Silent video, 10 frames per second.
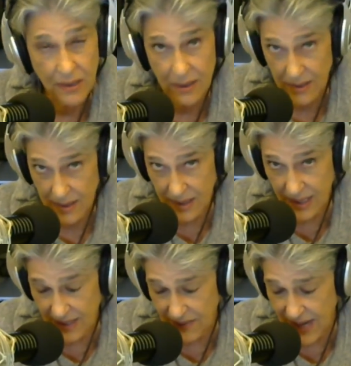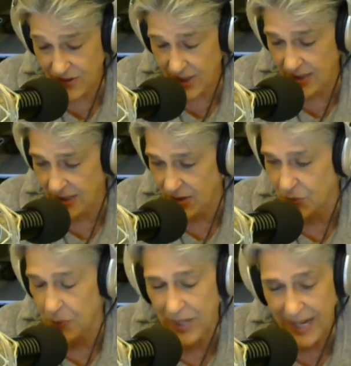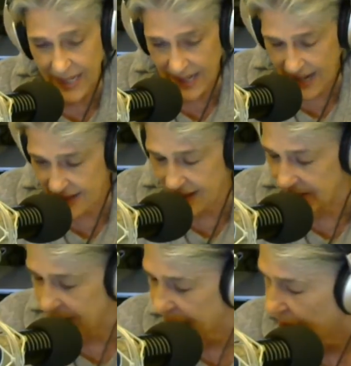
the evangelicals pray, and others,